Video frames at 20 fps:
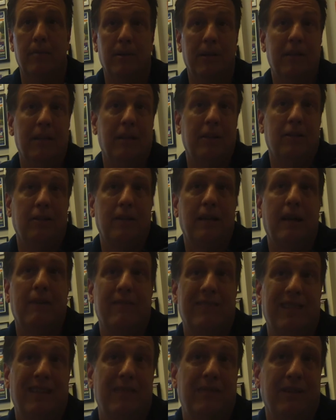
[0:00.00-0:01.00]
and potentially
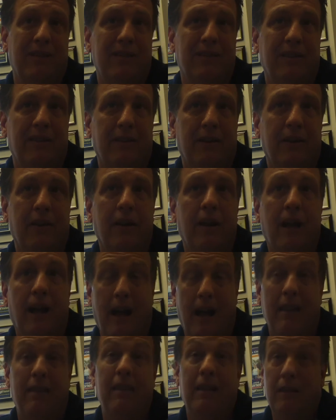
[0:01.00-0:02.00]
have savings there?
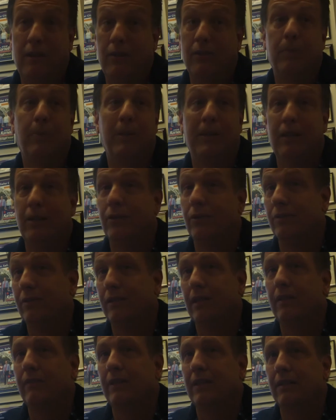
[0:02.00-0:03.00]
I think there's potential
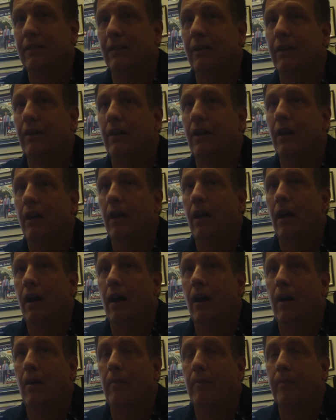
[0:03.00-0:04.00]
savings there.
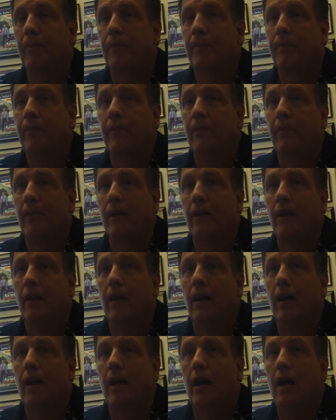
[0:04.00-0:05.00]
Um,
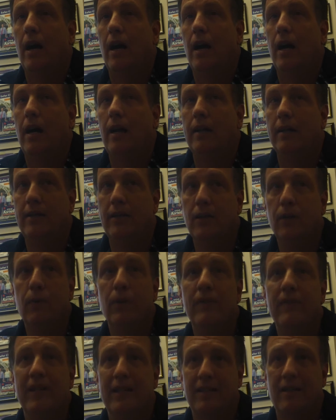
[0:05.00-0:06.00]
until
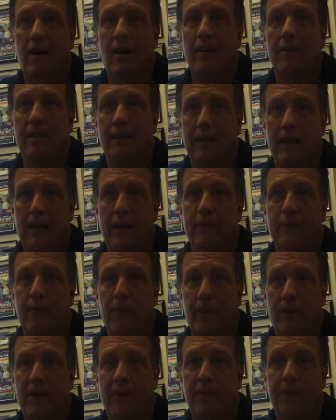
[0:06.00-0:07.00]
we've exhausted every
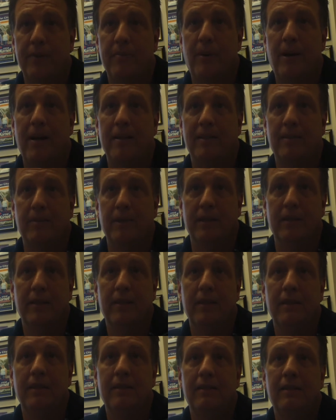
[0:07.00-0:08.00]
one of those
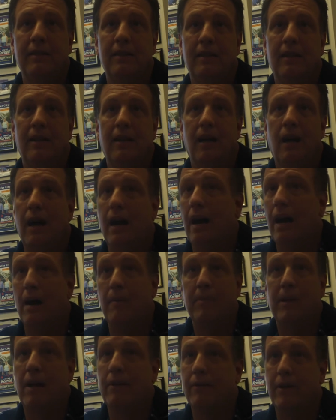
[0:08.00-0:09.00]
possibilities,
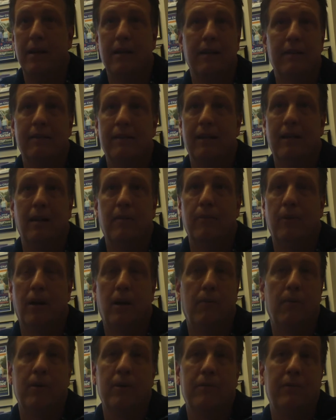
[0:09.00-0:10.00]
I'm not ready to say I'm,
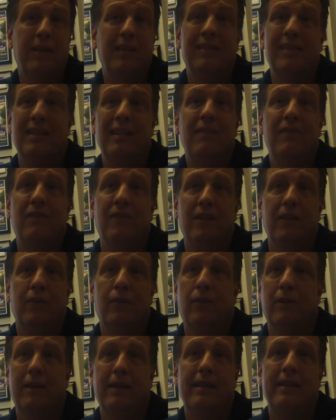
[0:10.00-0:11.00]
i want to raise any fee
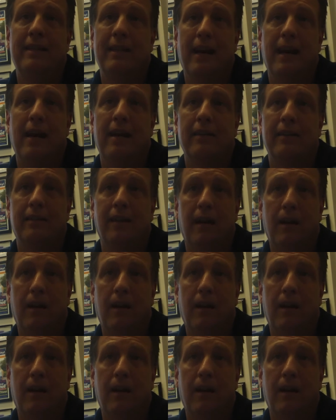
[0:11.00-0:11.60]
or any tax.